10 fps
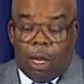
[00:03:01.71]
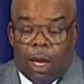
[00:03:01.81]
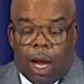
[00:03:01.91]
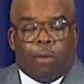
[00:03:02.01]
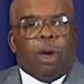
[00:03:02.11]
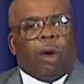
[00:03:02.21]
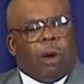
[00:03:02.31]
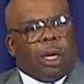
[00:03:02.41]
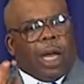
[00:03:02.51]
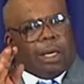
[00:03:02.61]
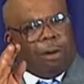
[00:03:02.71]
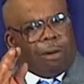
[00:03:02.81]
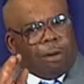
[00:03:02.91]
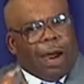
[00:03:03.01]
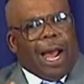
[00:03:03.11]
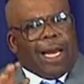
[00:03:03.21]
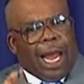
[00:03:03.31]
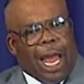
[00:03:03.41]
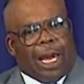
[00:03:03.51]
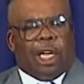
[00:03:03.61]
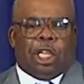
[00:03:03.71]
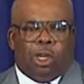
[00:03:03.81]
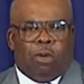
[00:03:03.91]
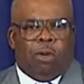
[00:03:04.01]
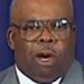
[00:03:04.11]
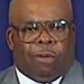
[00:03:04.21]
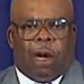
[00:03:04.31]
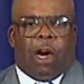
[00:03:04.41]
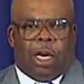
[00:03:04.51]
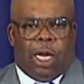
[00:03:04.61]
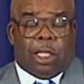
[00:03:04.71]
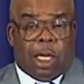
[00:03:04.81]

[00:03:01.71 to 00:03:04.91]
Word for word: And we're going to look at the right attitude of Cornelius.